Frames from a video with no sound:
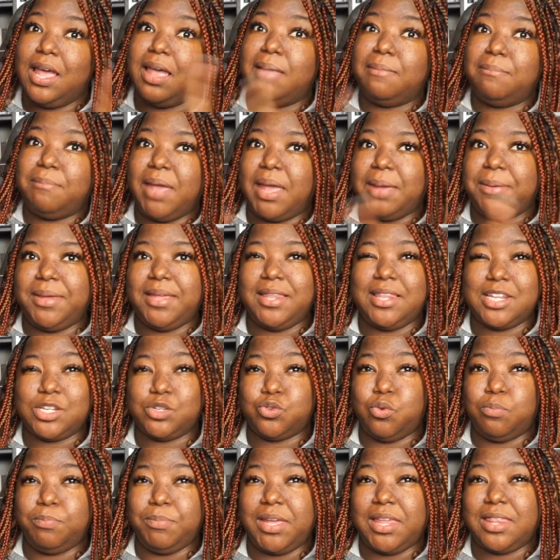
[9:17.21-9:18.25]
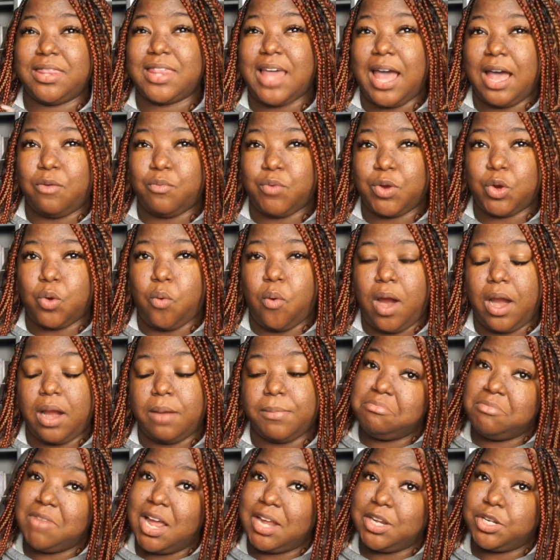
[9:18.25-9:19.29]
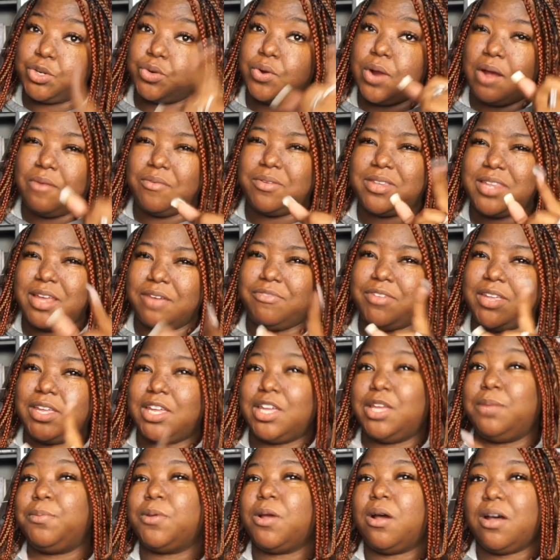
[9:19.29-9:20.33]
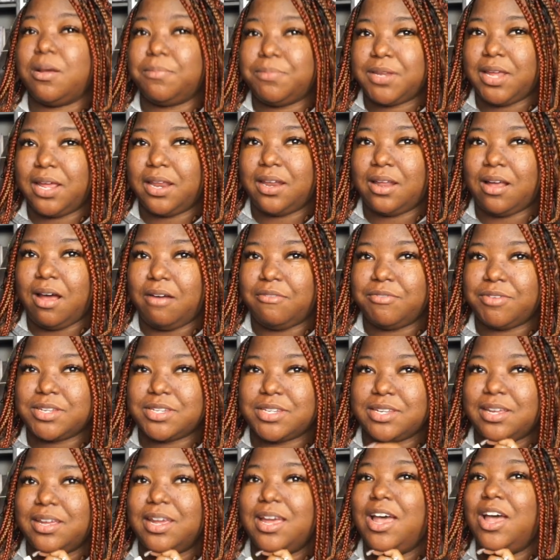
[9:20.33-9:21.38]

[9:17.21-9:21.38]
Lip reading: Maybe this will meet that requirement. Not sure. I will definitely keep y'all updated, obviously,